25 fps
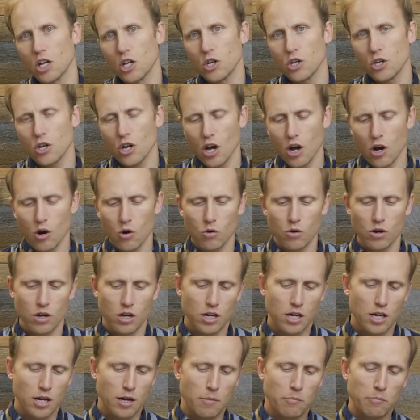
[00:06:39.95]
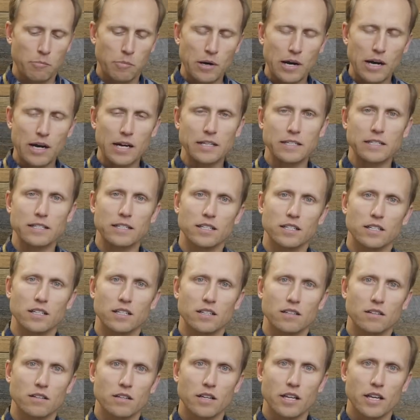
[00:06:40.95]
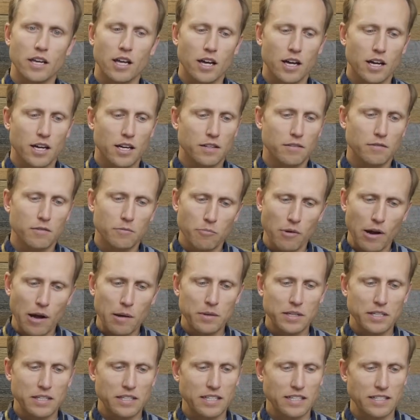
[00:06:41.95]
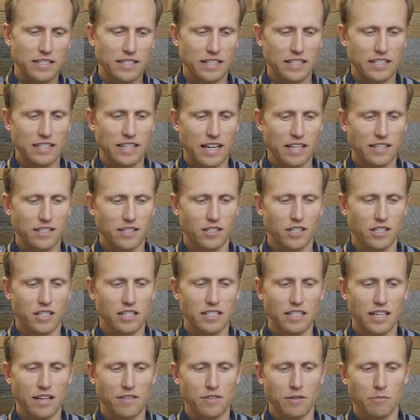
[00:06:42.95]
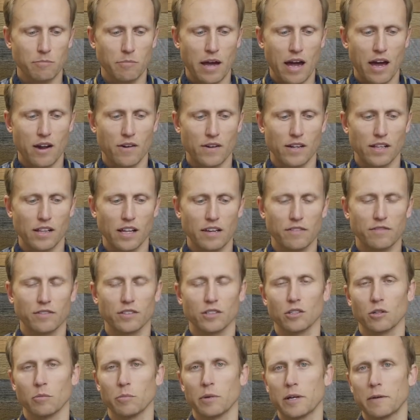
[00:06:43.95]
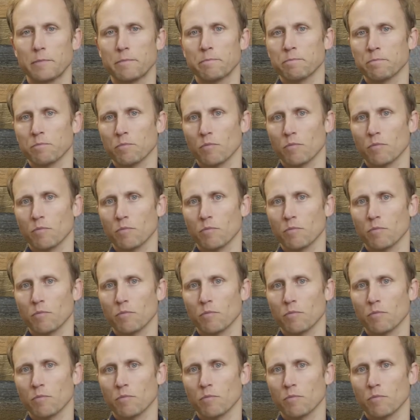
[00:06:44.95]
No, but uh, probably a T6S is going to save some battery life a little bit.